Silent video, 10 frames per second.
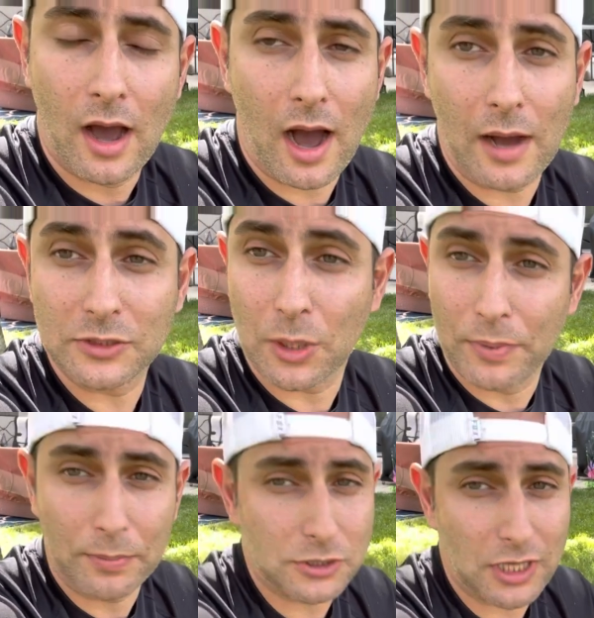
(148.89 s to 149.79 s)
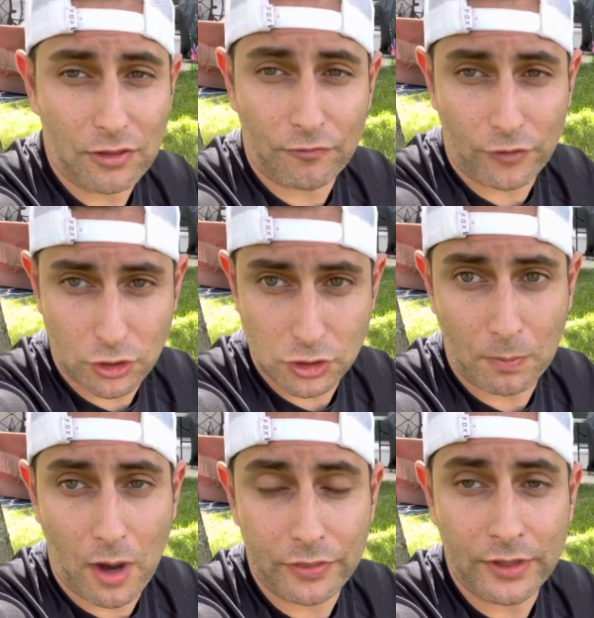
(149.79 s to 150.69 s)
Uh, some people say the first
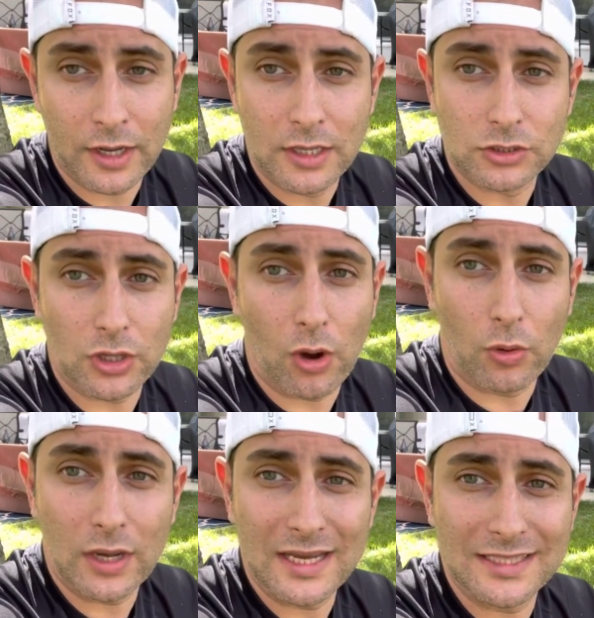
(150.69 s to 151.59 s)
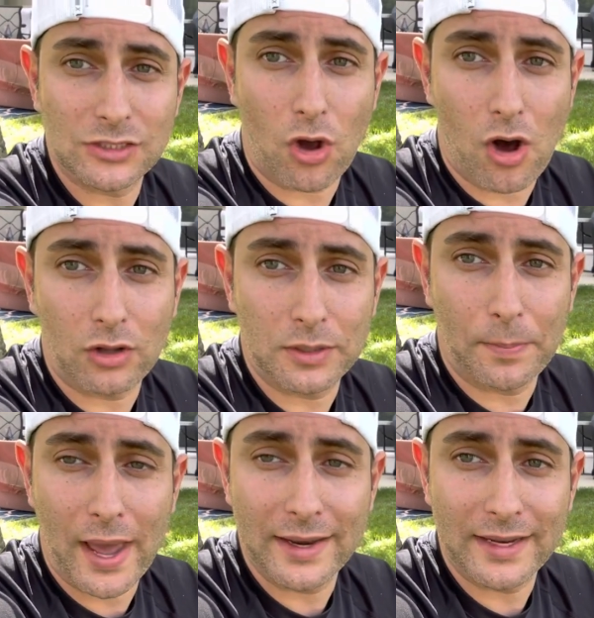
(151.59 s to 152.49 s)
month. So it's all
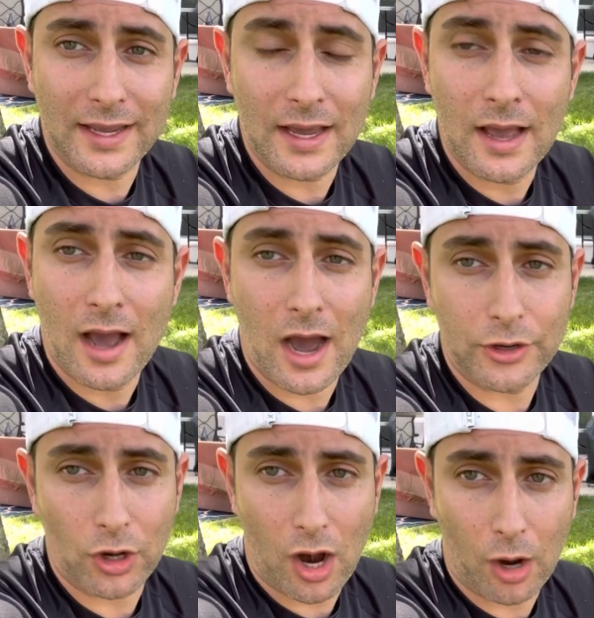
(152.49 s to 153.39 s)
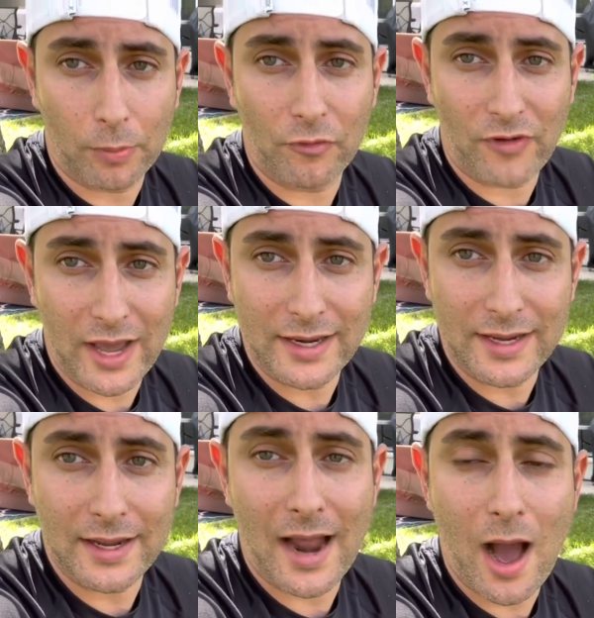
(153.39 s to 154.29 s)
depending on your arborvitae
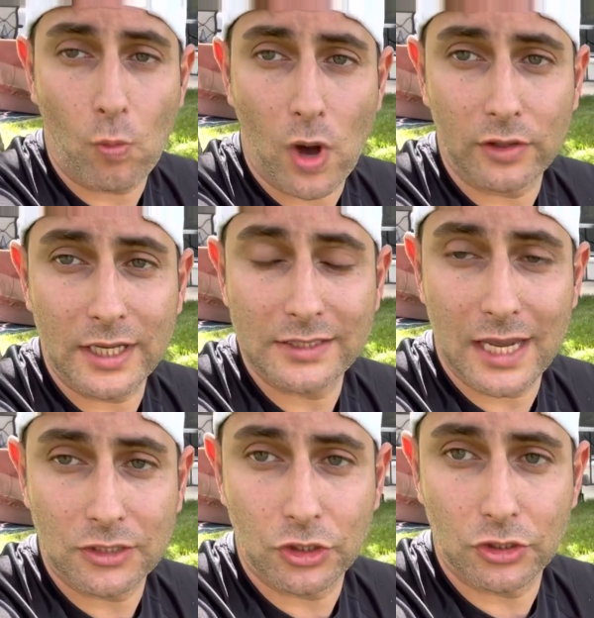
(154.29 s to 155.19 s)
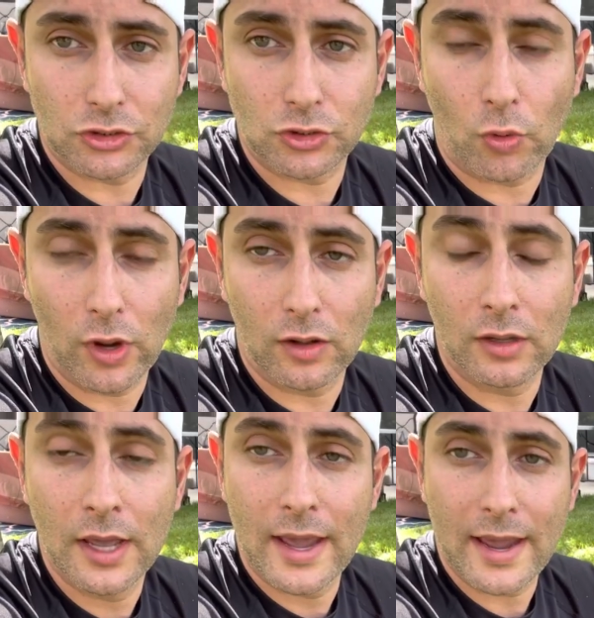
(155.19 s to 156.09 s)
and how well they take to your soil
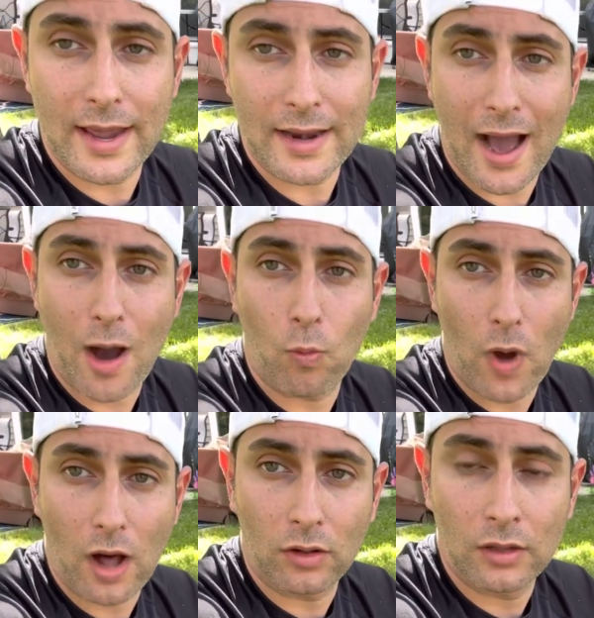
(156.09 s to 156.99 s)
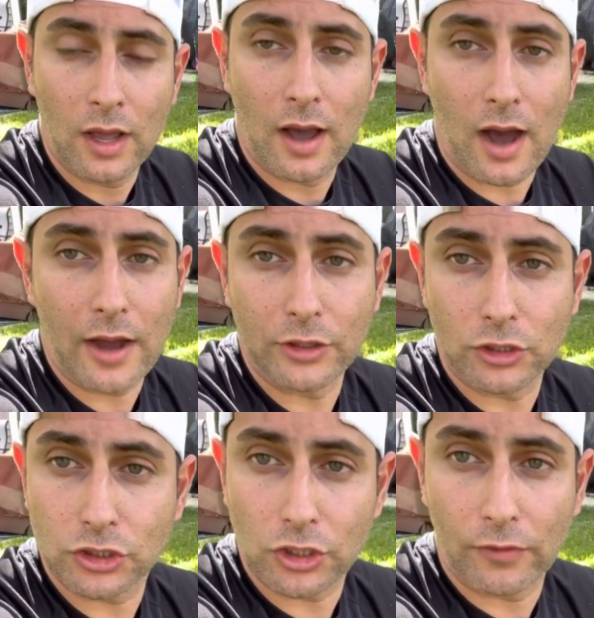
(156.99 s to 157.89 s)
and how well uh, your
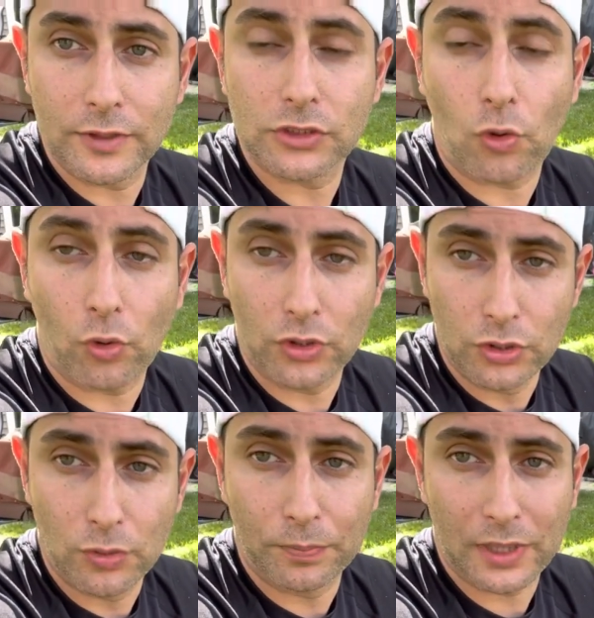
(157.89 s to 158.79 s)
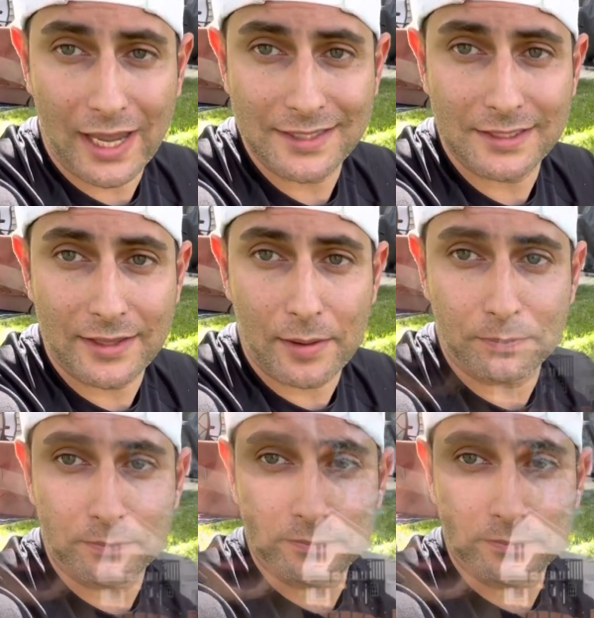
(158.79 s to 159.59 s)
service or you planted them.